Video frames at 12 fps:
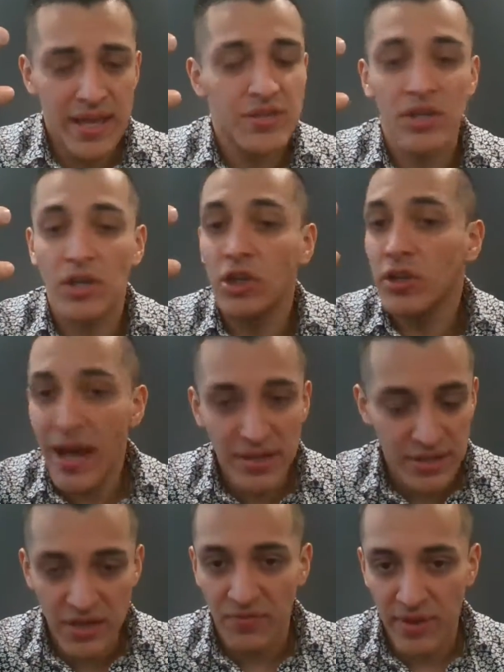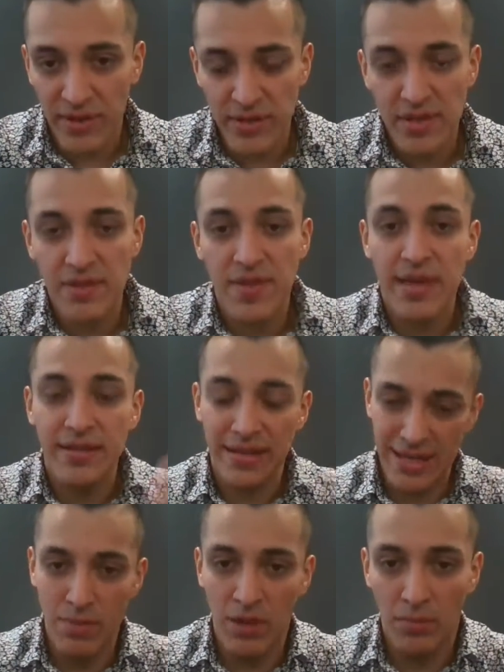It's a lot different than
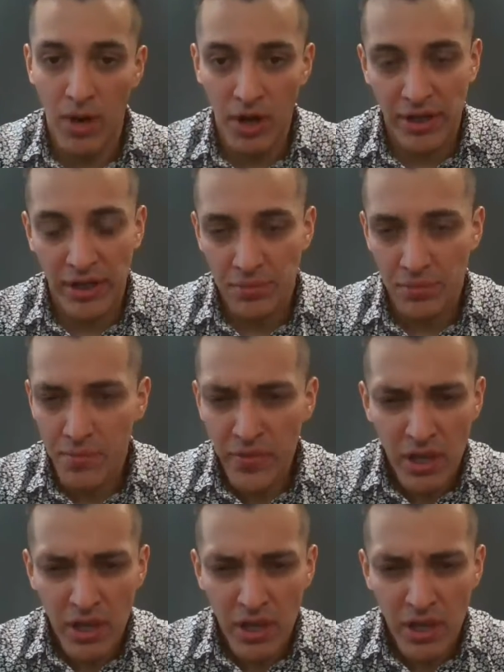email marketing.